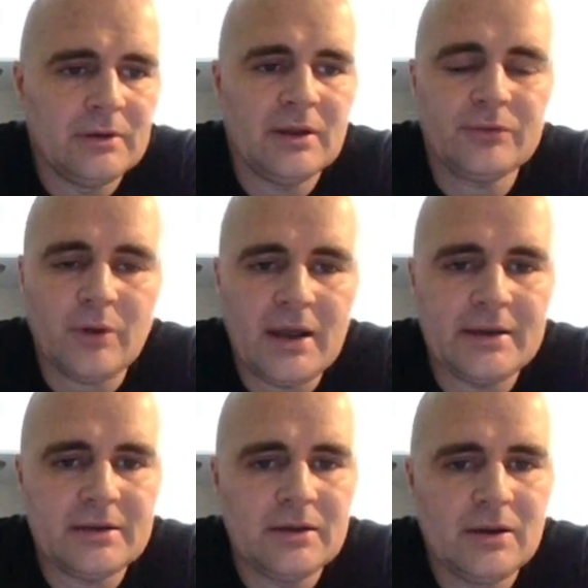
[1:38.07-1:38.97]
That's
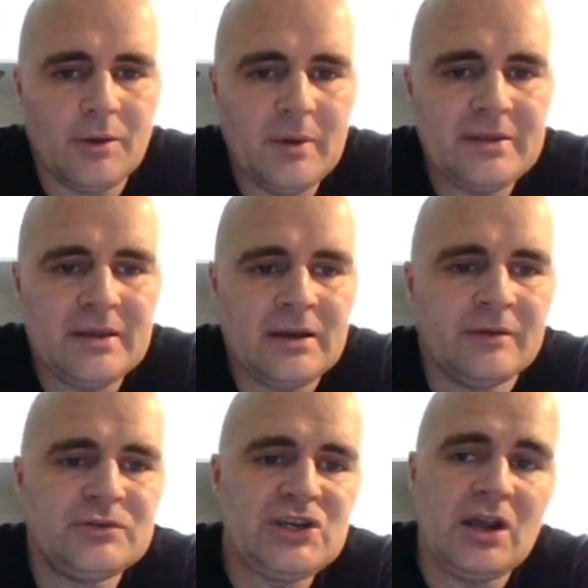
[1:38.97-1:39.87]
right. We think
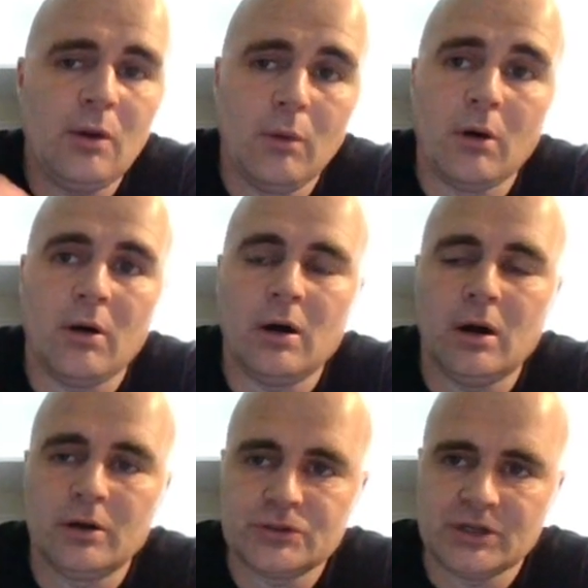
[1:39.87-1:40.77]
of Jing Guo,
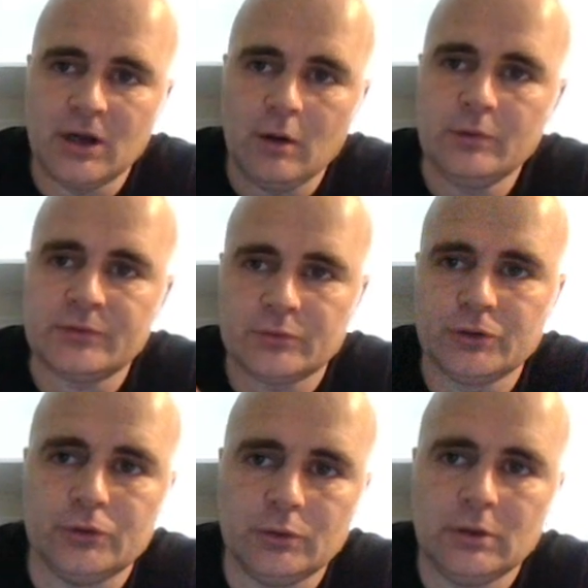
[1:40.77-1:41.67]
or to go
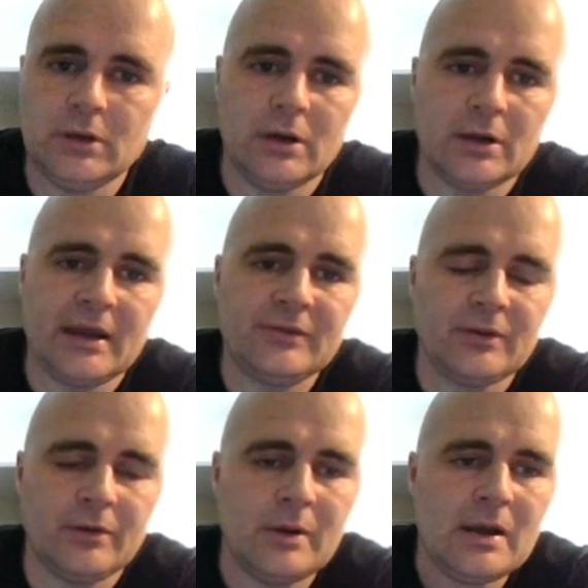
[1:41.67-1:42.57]
through. Okay,
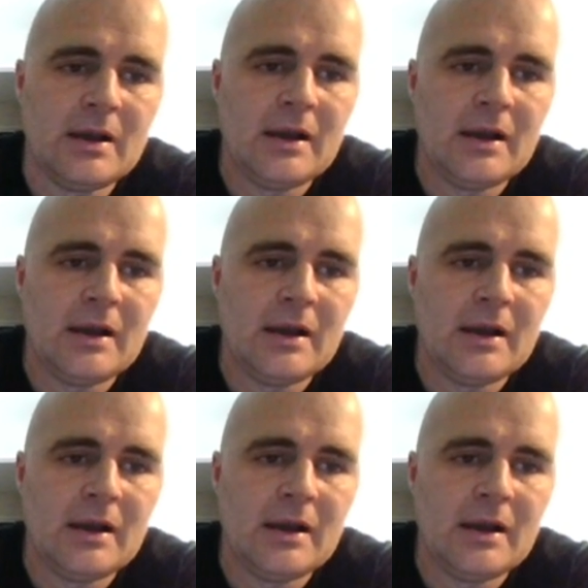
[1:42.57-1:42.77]
so